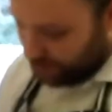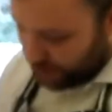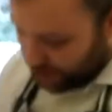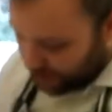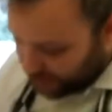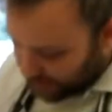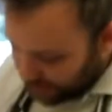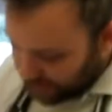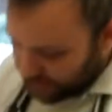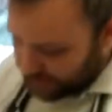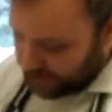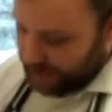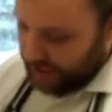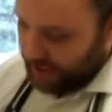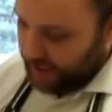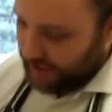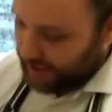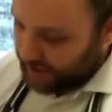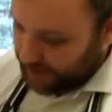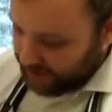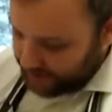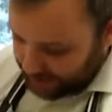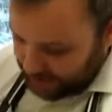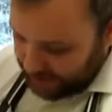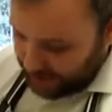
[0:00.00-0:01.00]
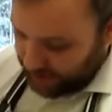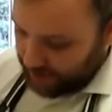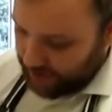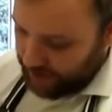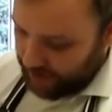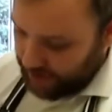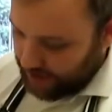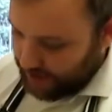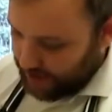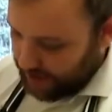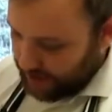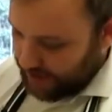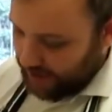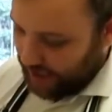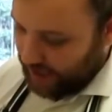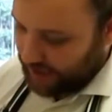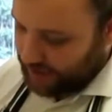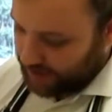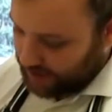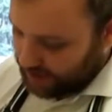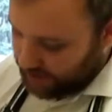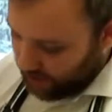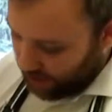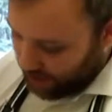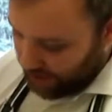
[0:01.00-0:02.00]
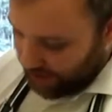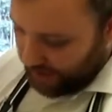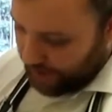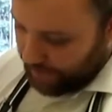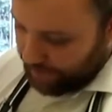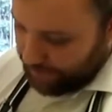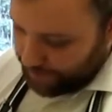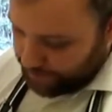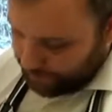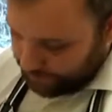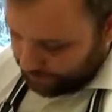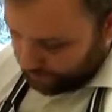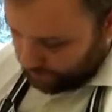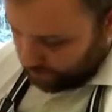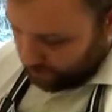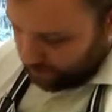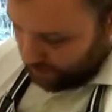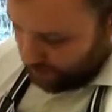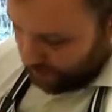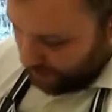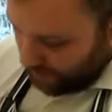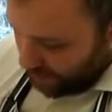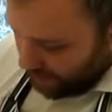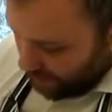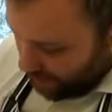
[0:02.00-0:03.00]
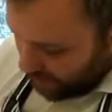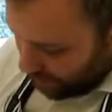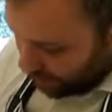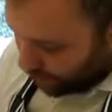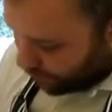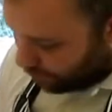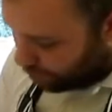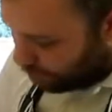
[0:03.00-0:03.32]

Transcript: cheese taste on it. It's